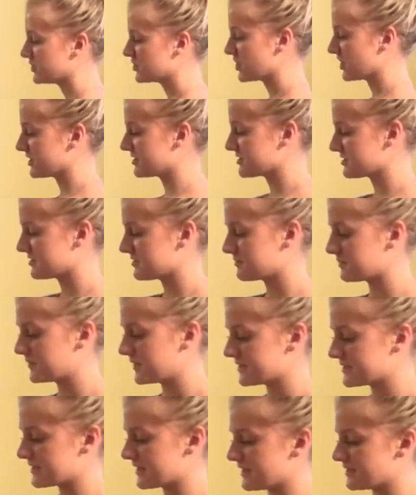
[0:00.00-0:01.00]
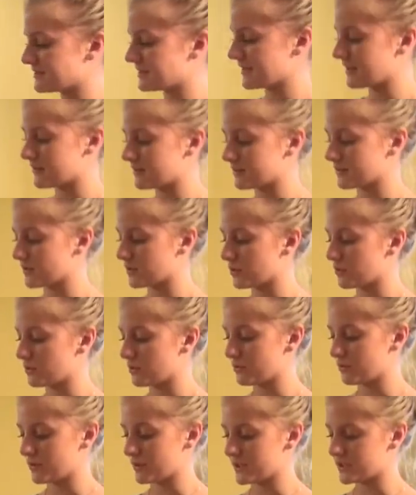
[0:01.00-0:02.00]
just this has like little
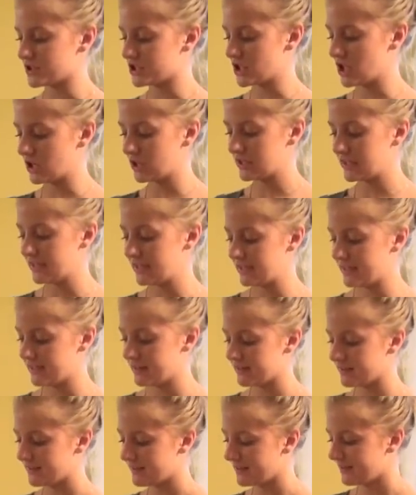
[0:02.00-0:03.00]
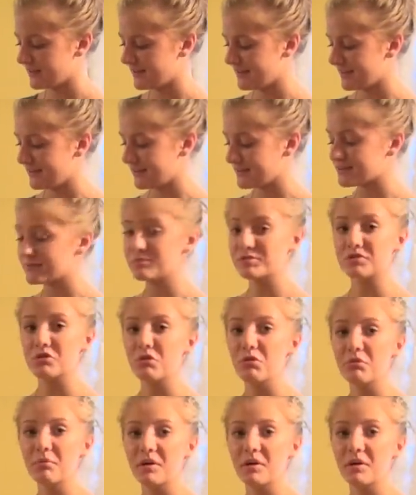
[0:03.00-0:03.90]
like junk in it, some school